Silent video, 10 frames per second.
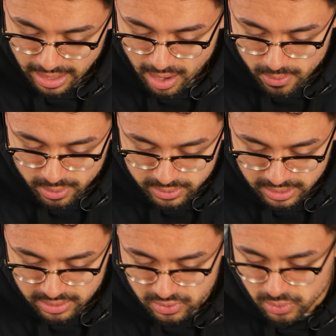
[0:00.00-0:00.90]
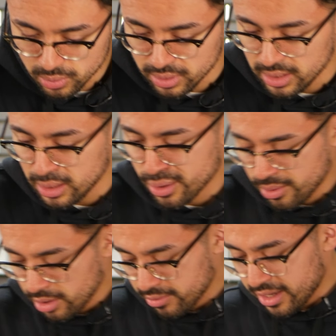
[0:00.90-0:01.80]
now goes into the
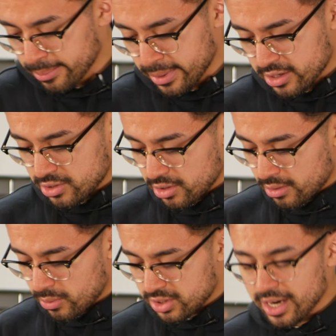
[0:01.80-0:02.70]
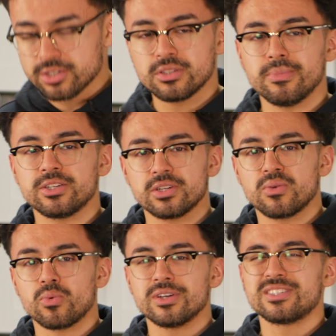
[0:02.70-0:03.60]
cornflake mixture, which I should
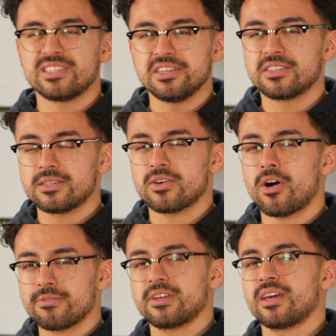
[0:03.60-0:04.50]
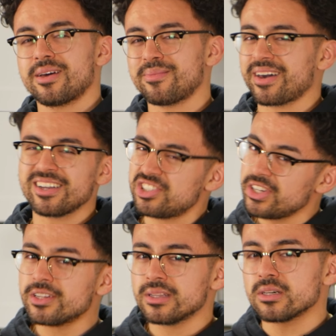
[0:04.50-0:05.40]
mention was seasoned off cam. Like I
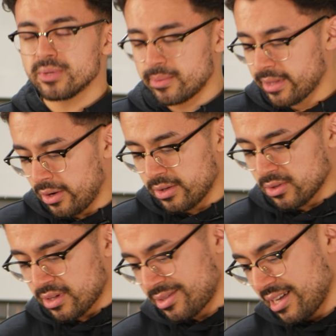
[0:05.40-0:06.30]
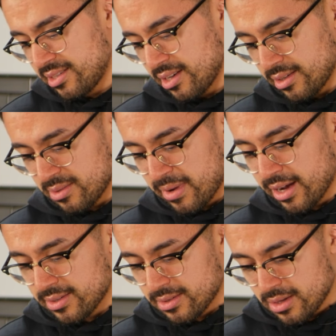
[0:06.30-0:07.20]
cheated a little bit, but that only took like 10 seconds
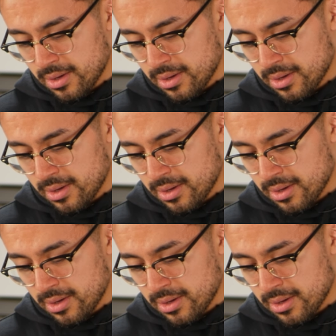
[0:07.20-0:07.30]
max.